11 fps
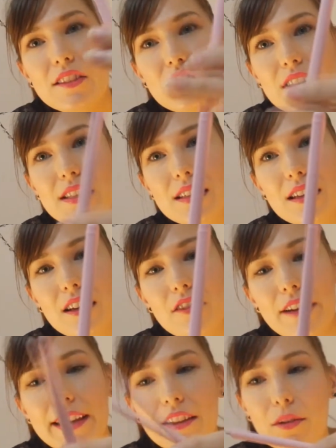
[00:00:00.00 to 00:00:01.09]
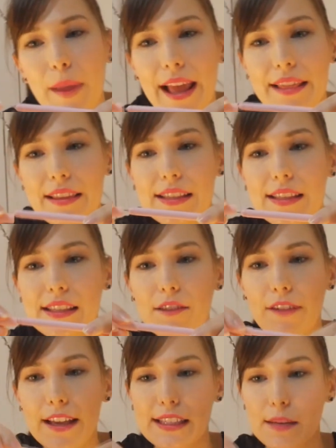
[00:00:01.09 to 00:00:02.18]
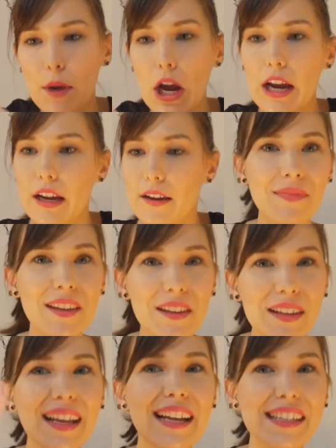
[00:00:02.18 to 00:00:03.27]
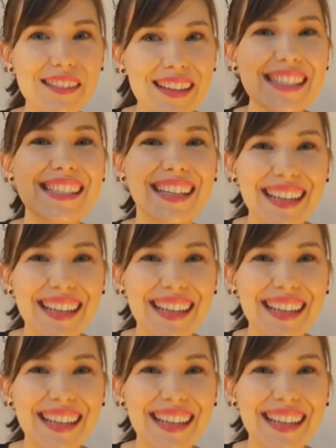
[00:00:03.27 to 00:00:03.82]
it's just a regular pen. This is the fancy part. You can kind of do this.